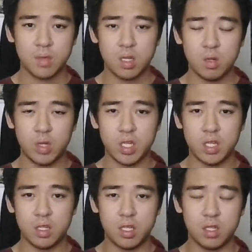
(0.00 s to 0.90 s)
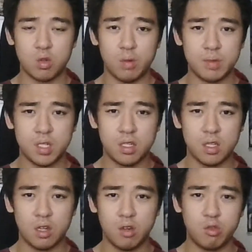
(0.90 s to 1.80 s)
when he swaps into the
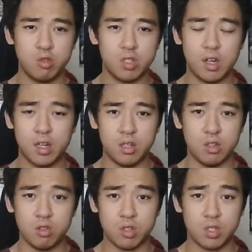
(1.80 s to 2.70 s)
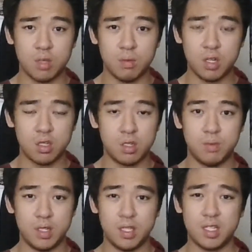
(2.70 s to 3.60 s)
Goku side and nukes the boss,
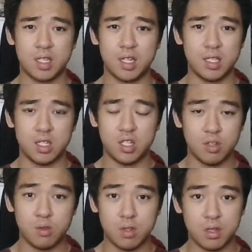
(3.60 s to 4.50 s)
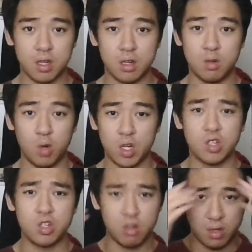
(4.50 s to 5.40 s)
but these guys are genuinely gonna
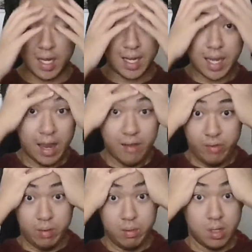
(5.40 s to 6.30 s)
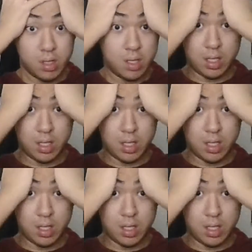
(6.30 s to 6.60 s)
one-shot like every boss in the